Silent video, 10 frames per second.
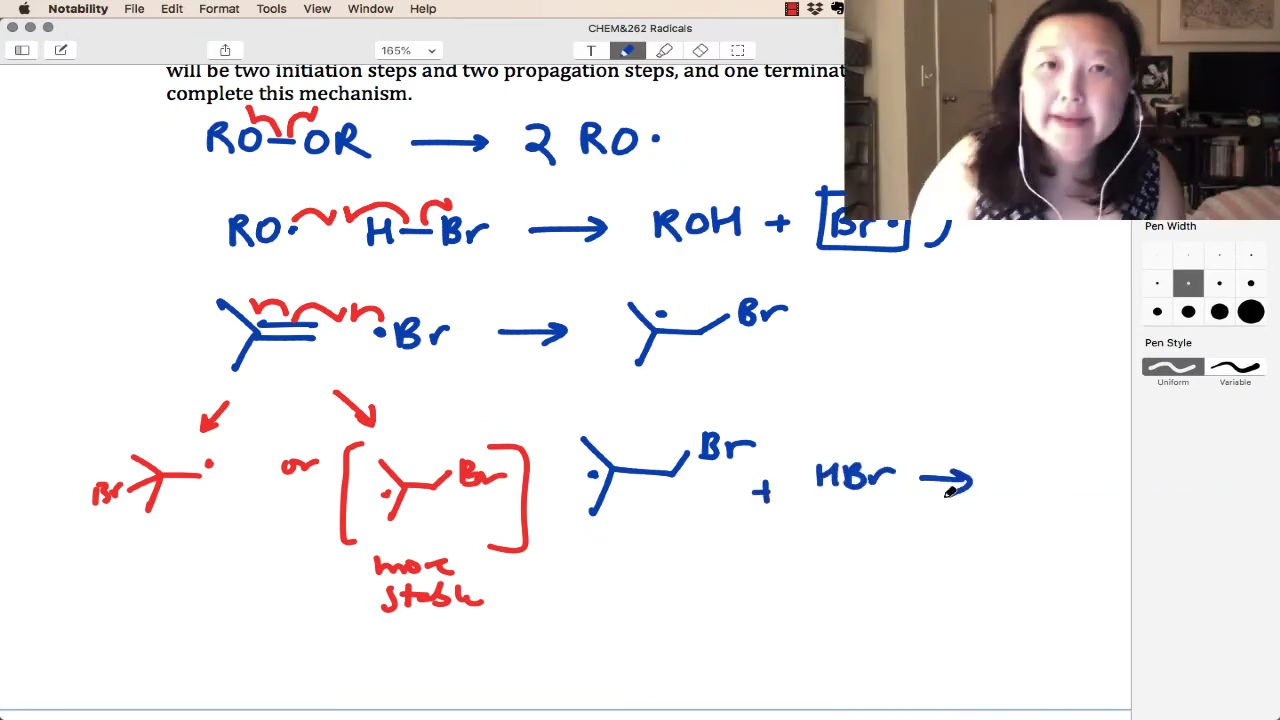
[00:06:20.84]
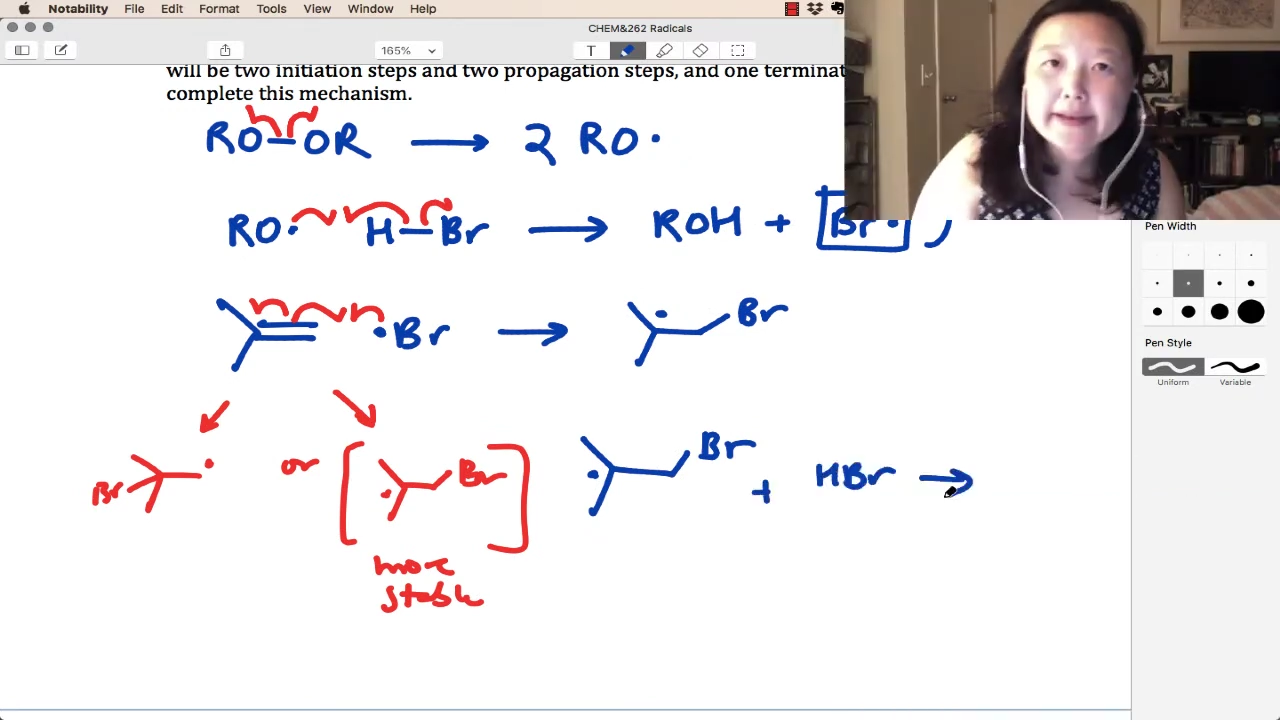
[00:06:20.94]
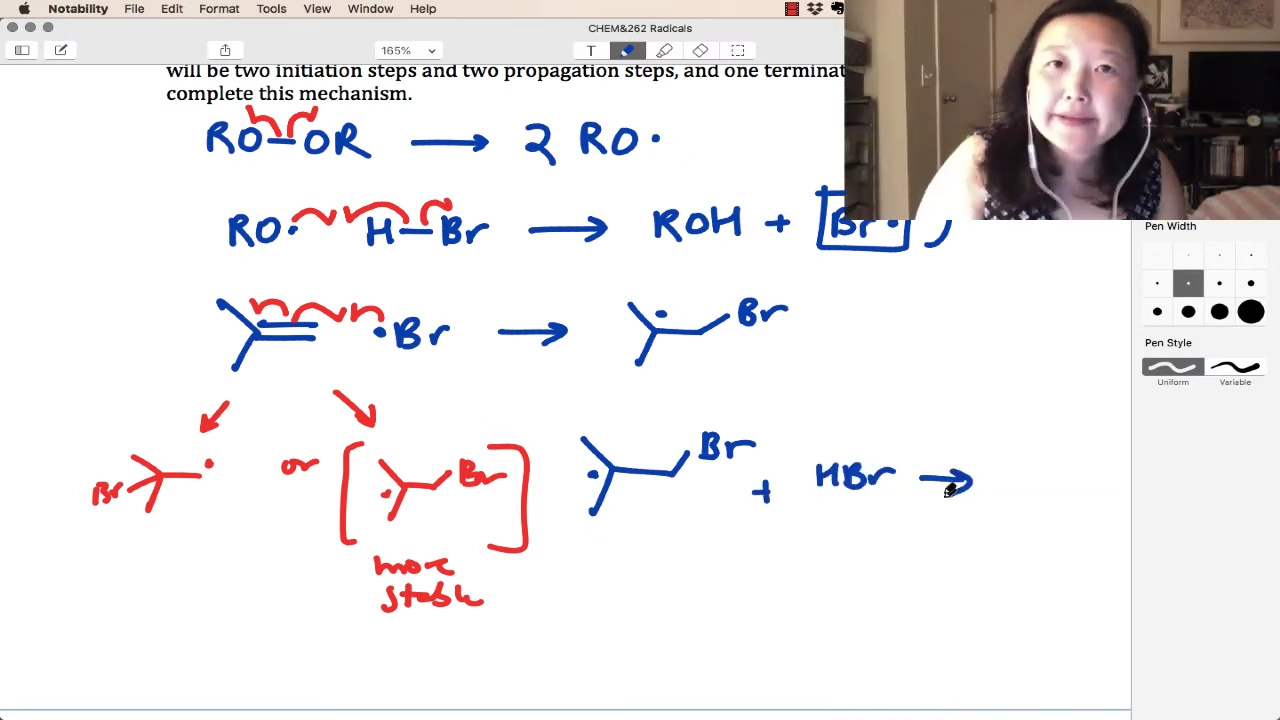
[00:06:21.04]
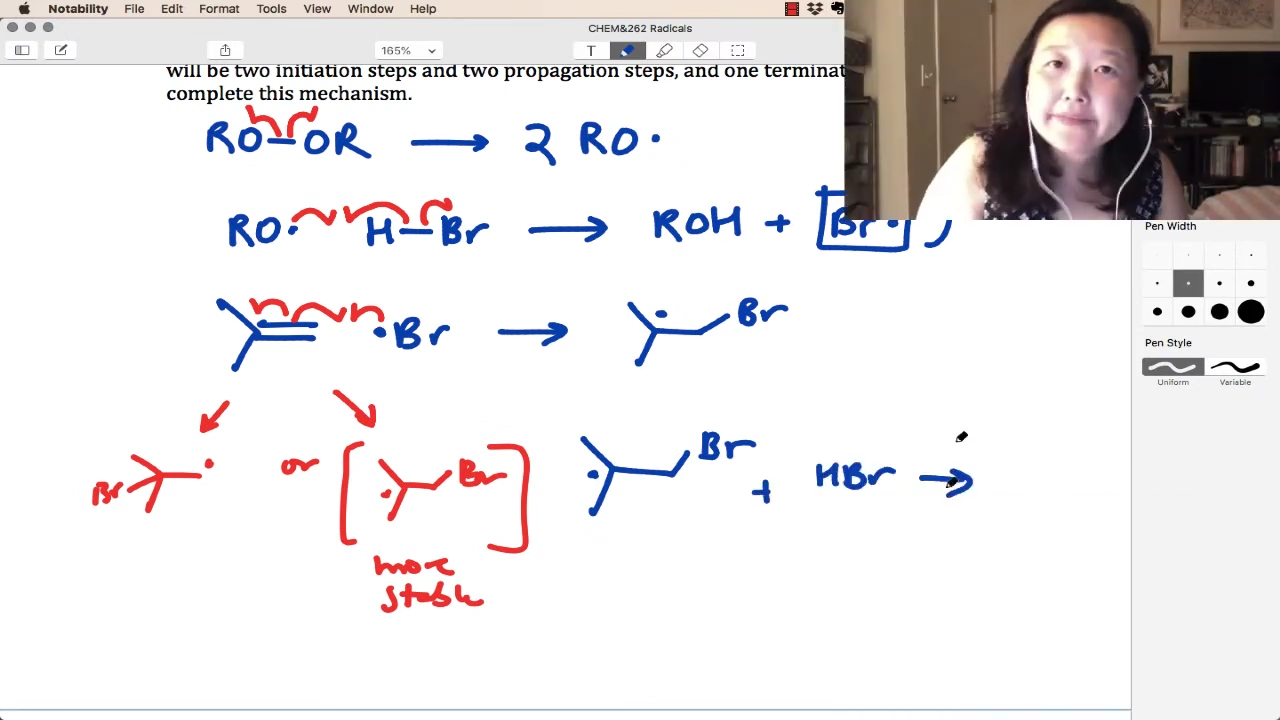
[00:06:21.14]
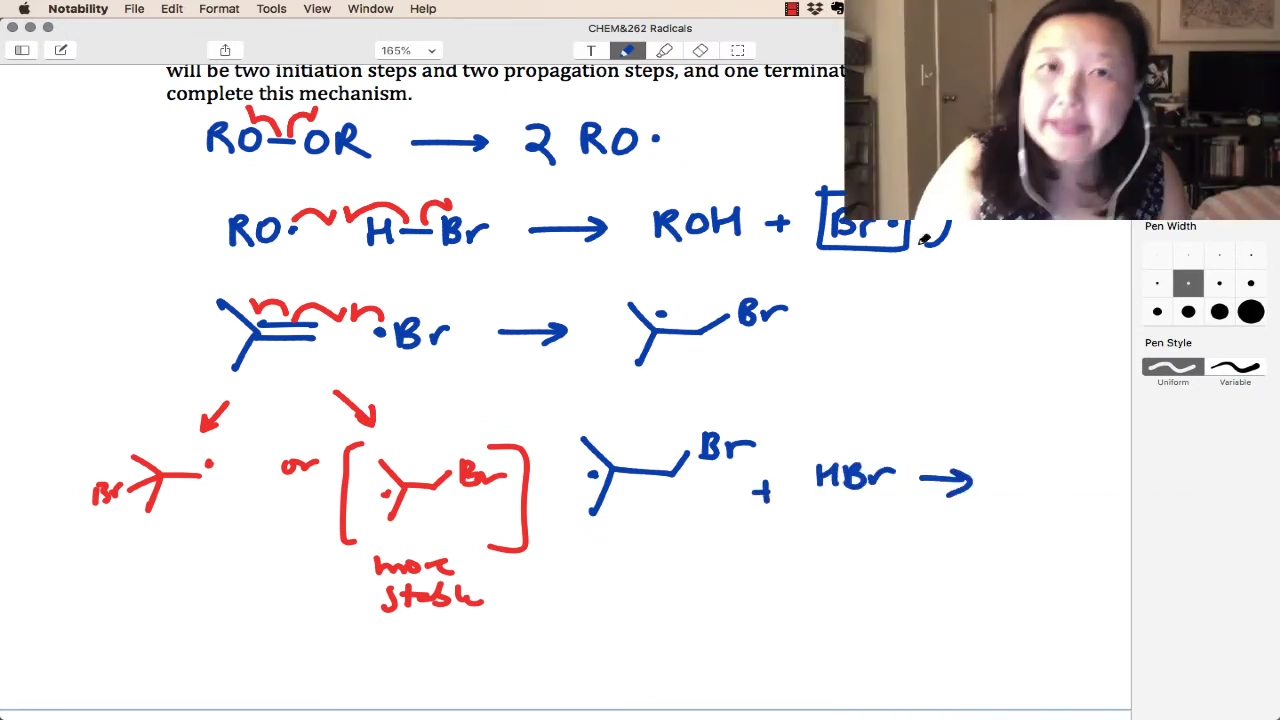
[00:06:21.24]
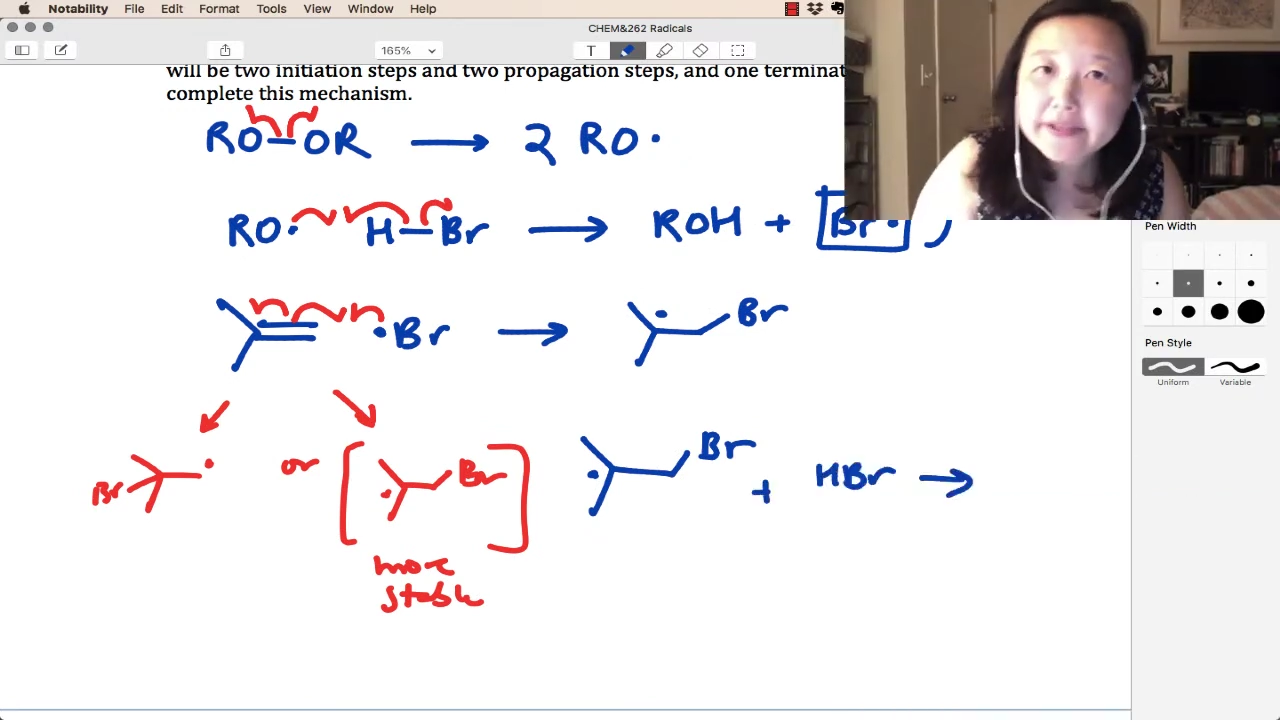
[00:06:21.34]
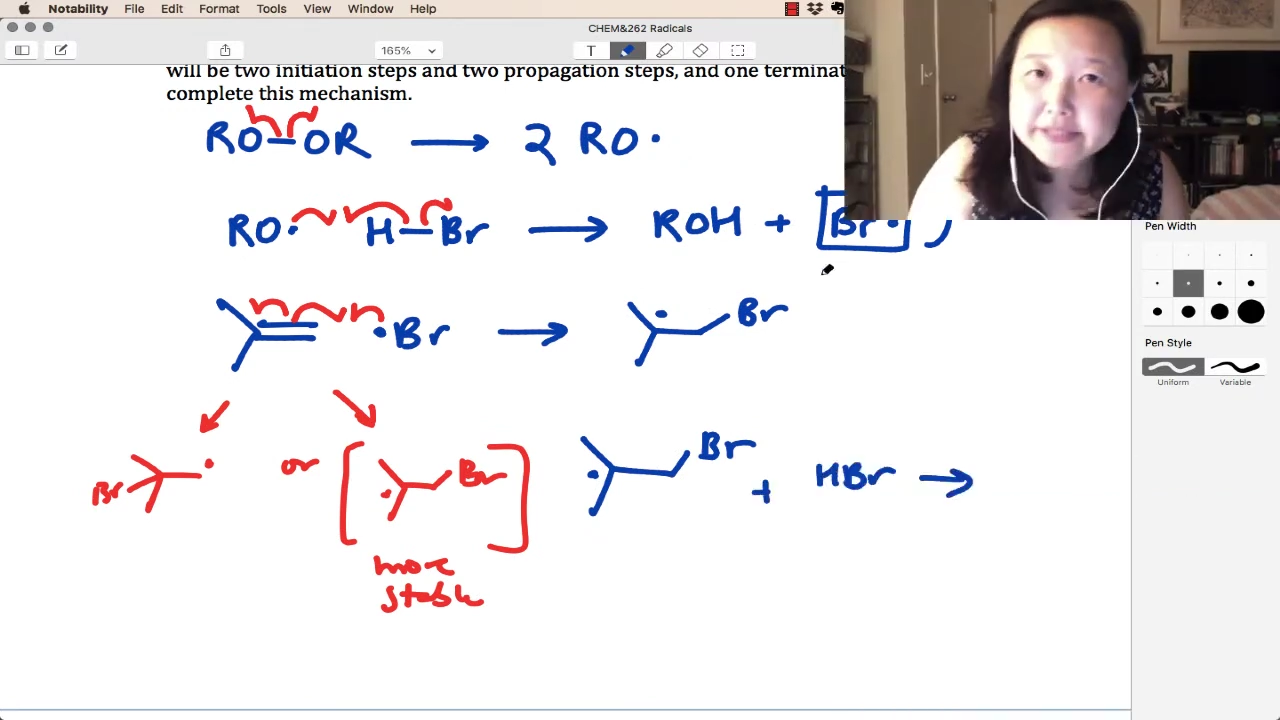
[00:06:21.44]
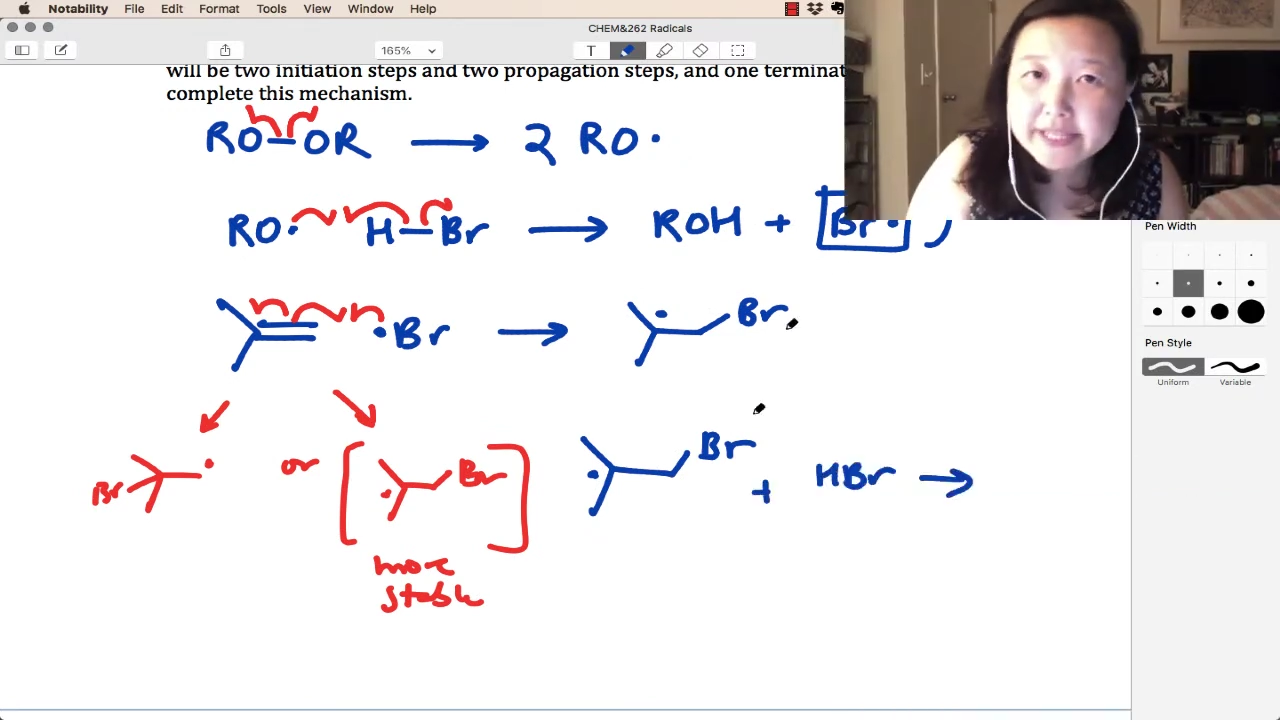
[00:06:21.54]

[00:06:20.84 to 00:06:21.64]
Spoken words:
Now if I use